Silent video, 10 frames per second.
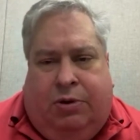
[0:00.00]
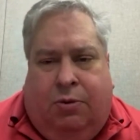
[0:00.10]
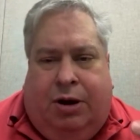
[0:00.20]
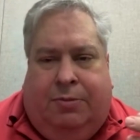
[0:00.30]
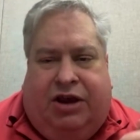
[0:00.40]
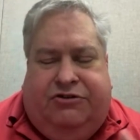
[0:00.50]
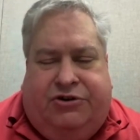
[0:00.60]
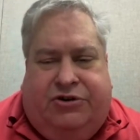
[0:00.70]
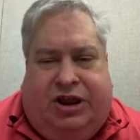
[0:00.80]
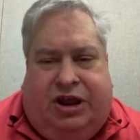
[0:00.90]
We want to make
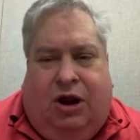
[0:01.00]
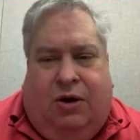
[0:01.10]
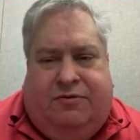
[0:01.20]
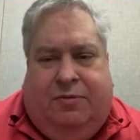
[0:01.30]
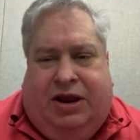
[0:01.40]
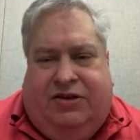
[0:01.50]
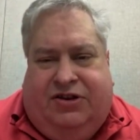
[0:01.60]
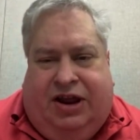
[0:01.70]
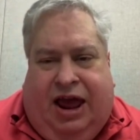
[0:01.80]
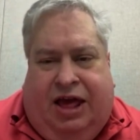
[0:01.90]
sure that, everybody's
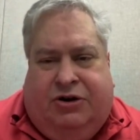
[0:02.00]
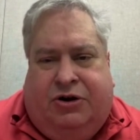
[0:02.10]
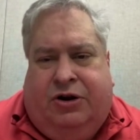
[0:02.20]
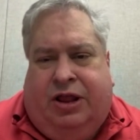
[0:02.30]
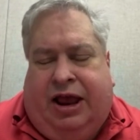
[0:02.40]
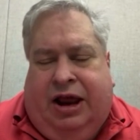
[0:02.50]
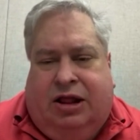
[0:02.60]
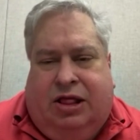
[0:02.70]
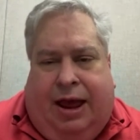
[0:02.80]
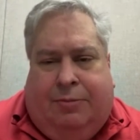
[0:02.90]
together and they can
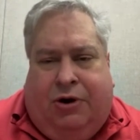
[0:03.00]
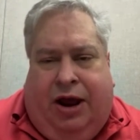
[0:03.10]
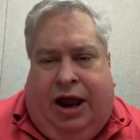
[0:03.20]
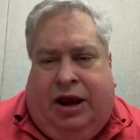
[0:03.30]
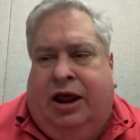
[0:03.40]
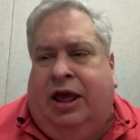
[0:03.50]
collaborate